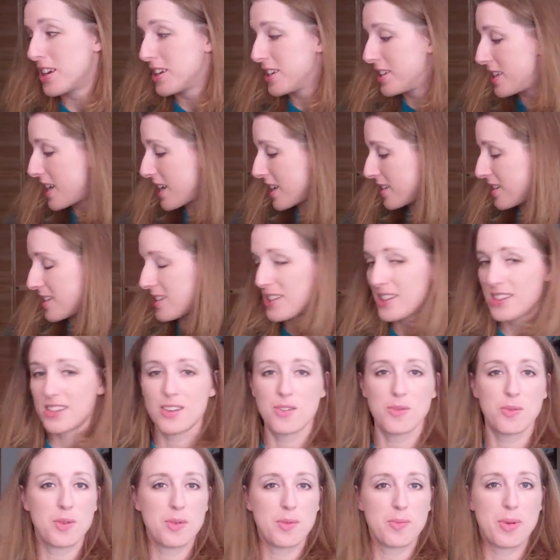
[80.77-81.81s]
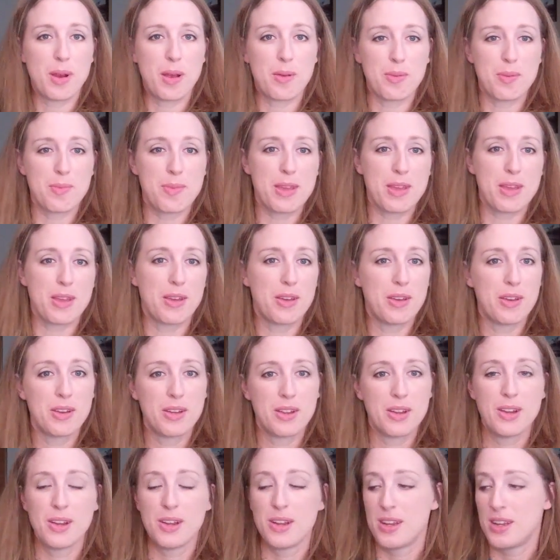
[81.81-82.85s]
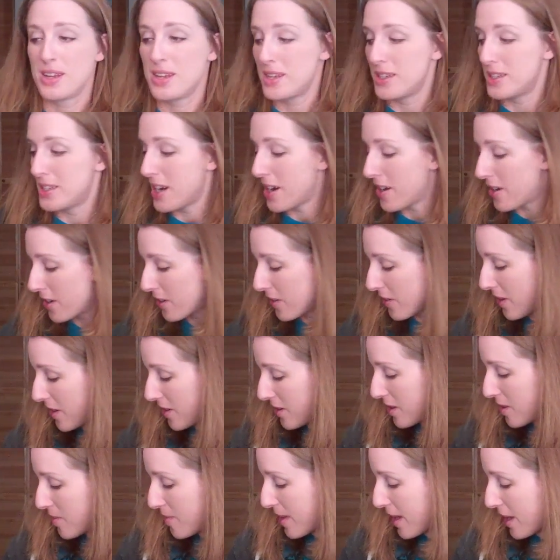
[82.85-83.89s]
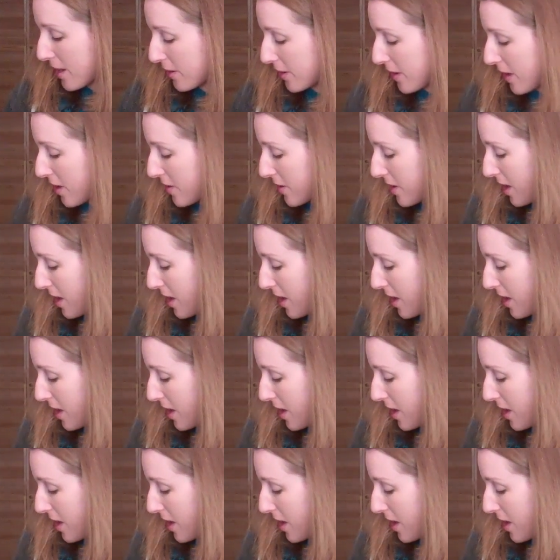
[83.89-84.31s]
Daisy will probably be tearing around in the background.